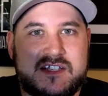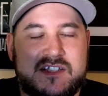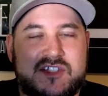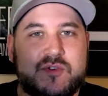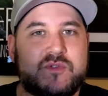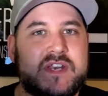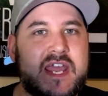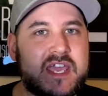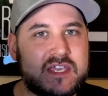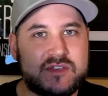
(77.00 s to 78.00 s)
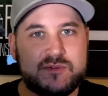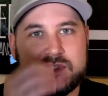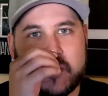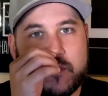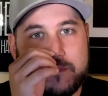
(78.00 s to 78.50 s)
So Nate
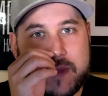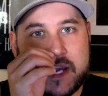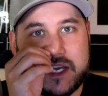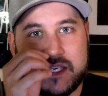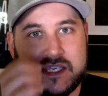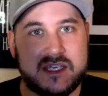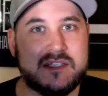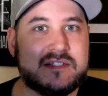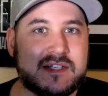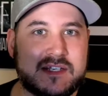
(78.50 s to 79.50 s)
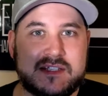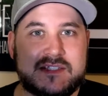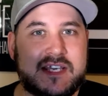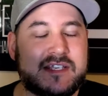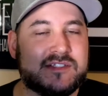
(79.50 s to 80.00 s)
used Omega Yeast
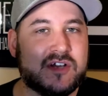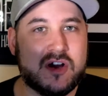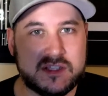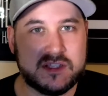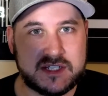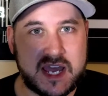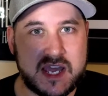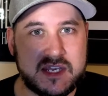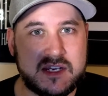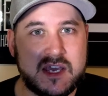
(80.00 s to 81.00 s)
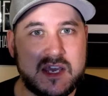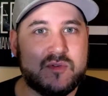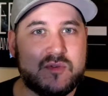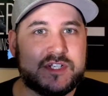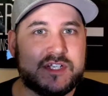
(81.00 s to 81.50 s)
Saisonstein,
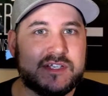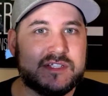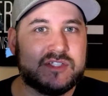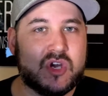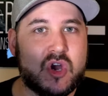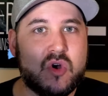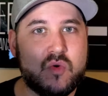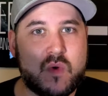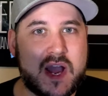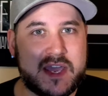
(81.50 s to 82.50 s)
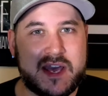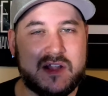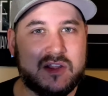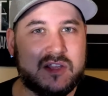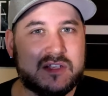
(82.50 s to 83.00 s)
which is
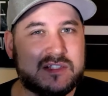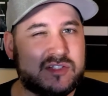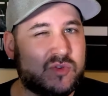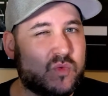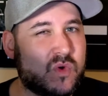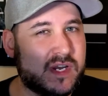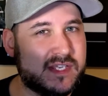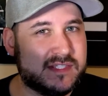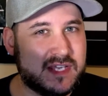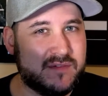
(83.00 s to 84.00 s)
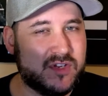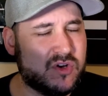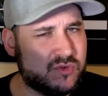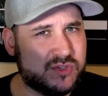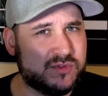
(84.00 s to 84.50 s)
OYL 027
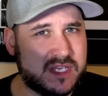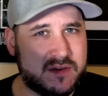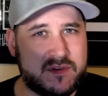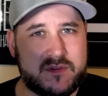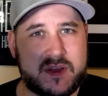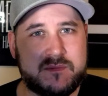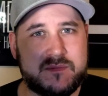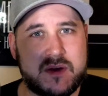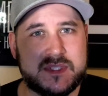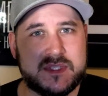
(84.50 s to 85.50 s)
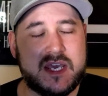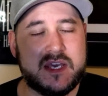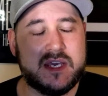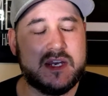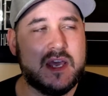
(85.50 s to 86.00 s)
if I'm not
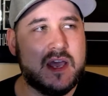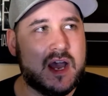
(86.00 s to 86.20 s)
mistaken,